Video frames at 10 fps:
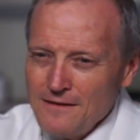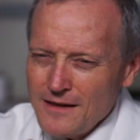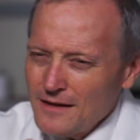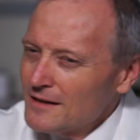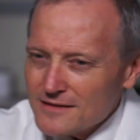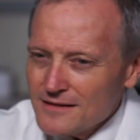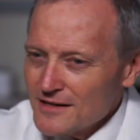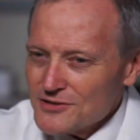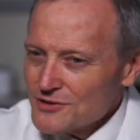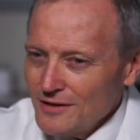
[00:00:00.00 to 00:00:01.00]
then it's not
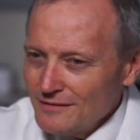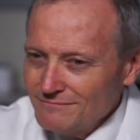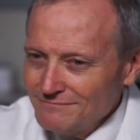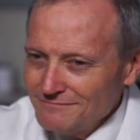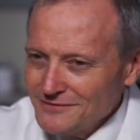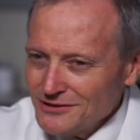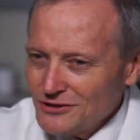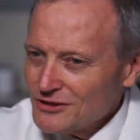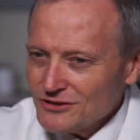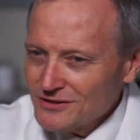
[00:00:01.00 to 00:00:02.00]
as good. It's
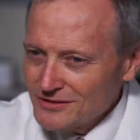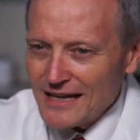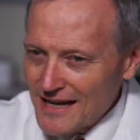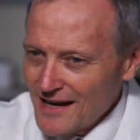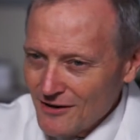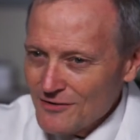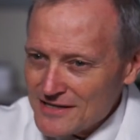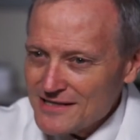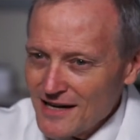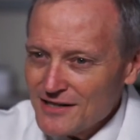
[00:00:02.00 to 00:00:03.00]
just the care
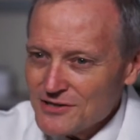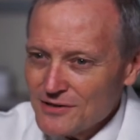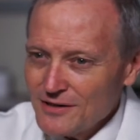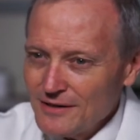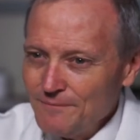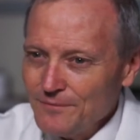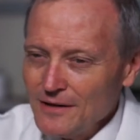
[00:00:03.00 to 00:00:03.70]
is not as good.